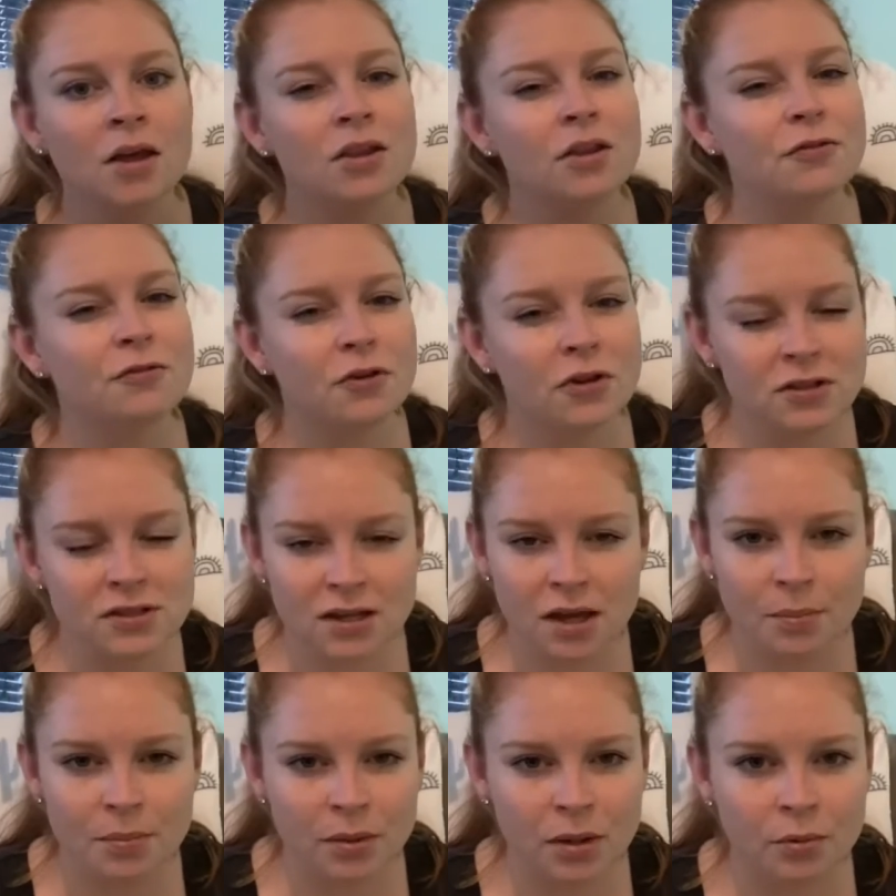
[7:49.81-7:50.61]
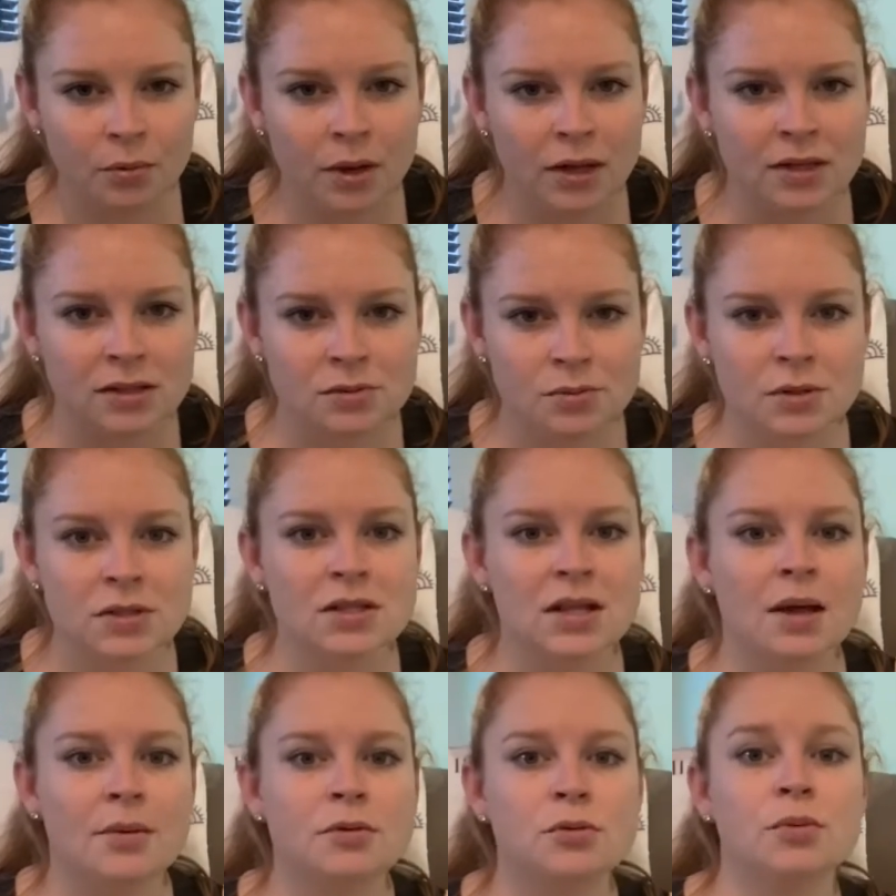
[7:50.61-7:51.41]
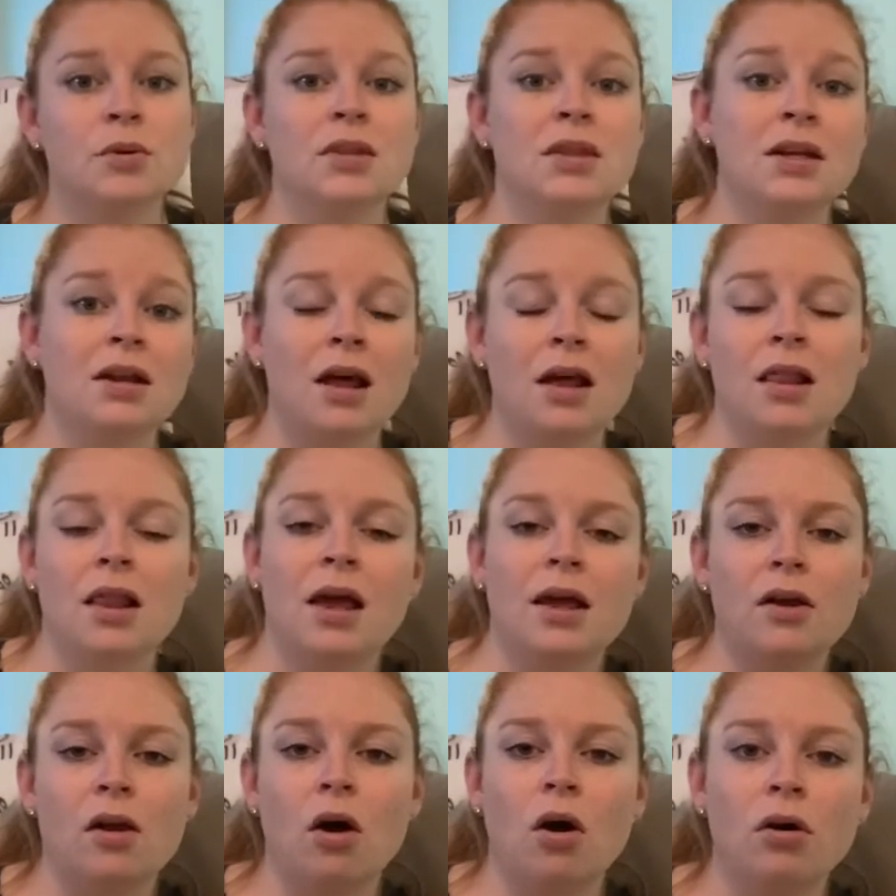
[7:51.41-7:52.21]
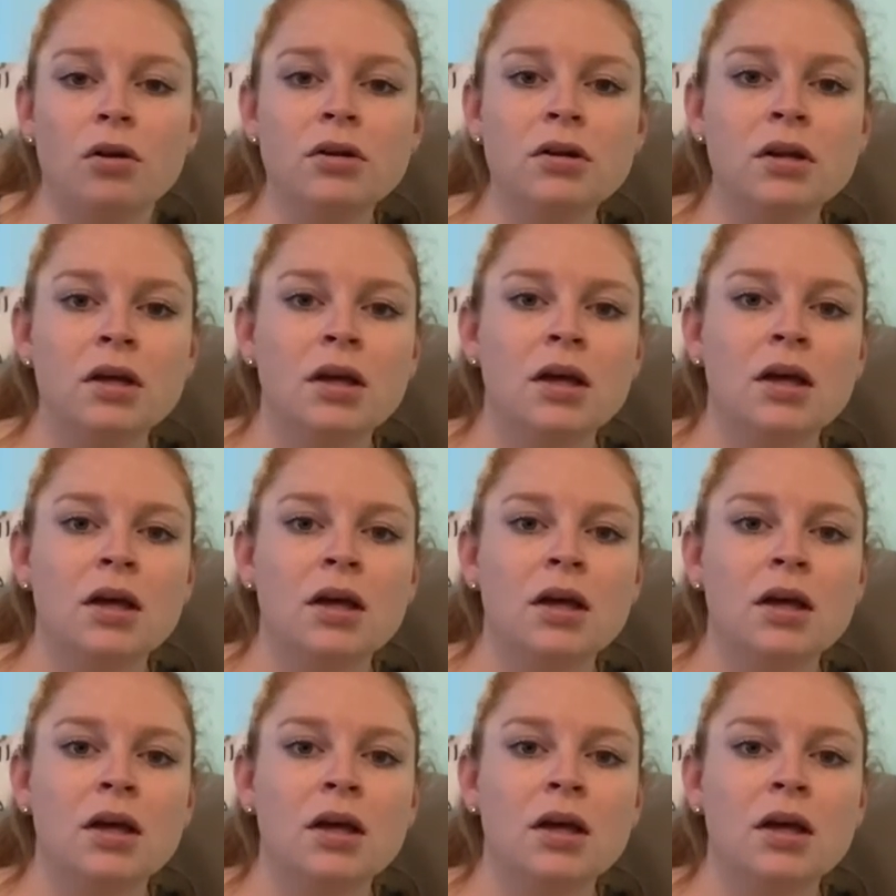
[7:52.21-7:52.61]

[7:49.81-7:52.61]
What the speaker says: The first couple of weeks we slept with the nightlight on.